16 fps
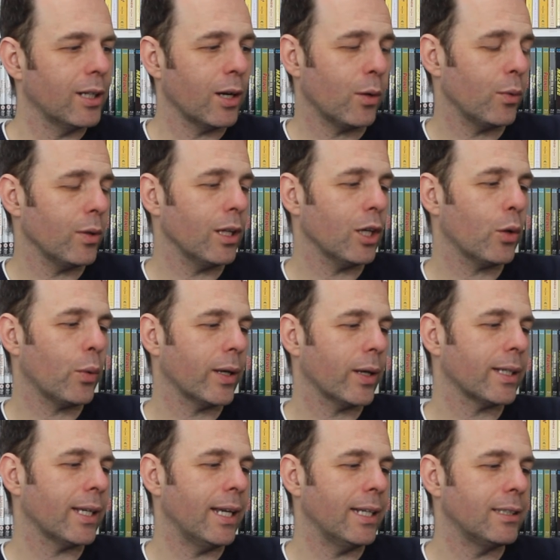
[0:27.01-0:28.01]
A really
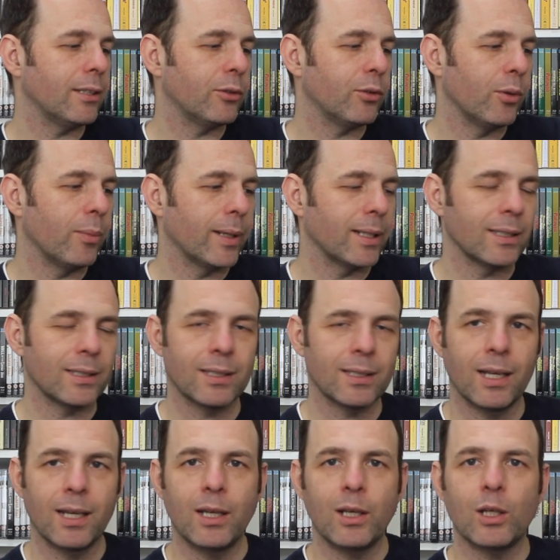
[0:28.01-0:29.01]
quick 82 minutes
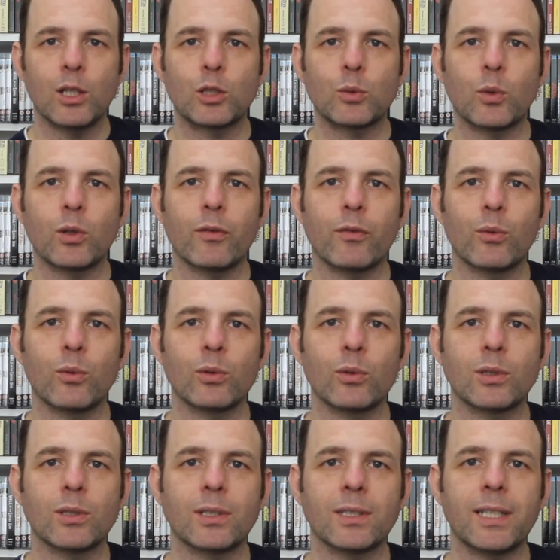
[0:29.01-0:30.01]
is one of
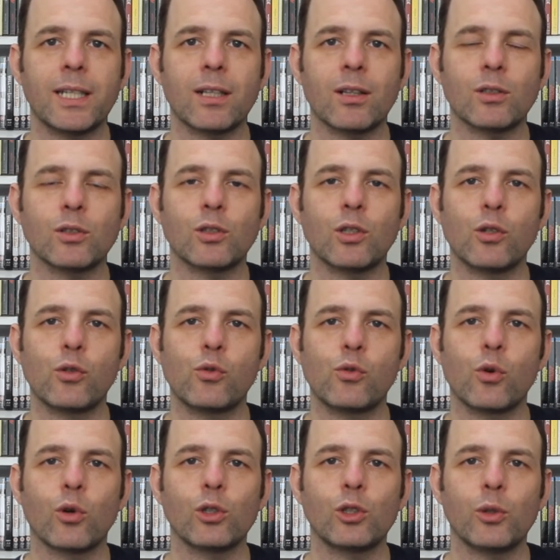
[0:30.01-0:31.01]
those tales that
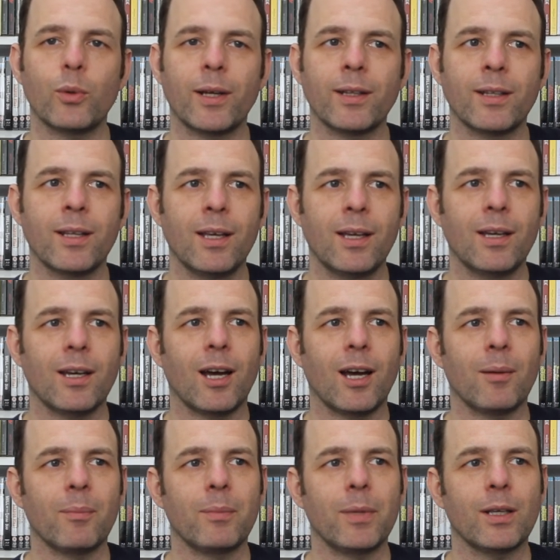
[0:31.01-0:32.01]
draws you in
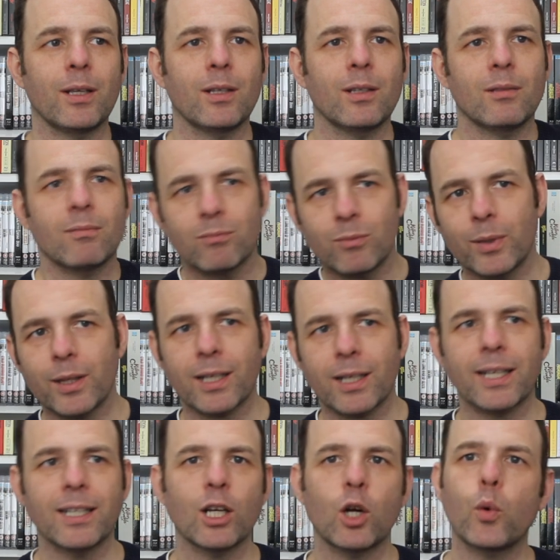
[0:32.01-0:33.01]
and with a
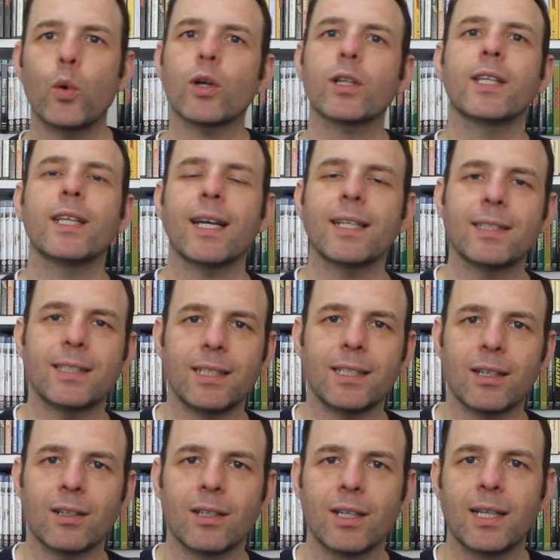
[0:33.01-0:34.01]
kind of quirky
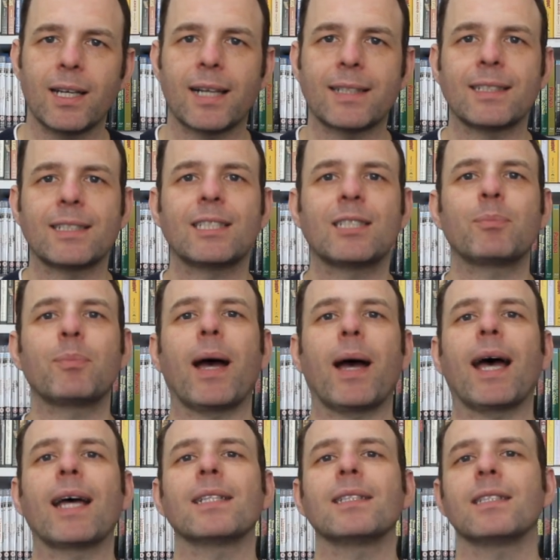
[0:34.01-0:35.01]
idea and
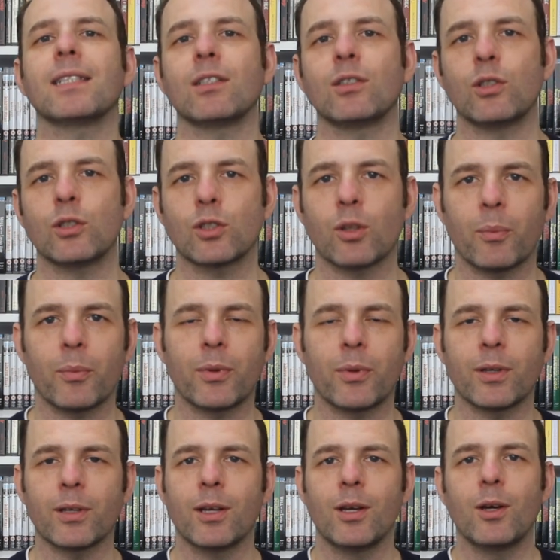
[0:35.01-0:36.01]
expands into
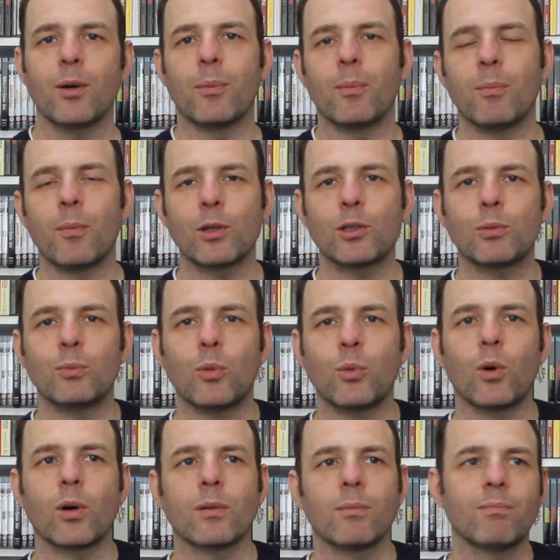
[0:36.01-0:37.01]
something much
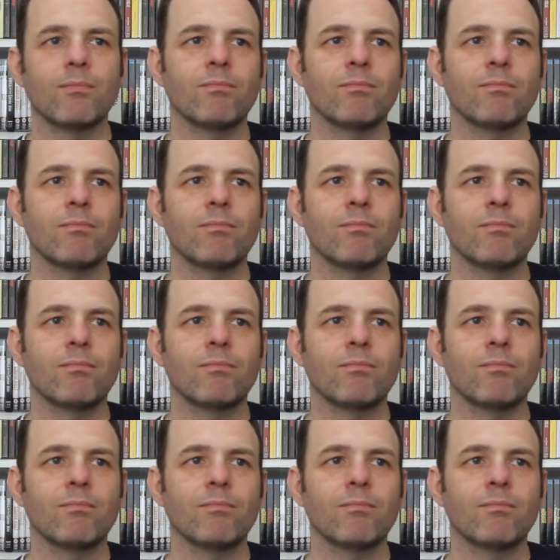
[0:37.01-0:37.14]
more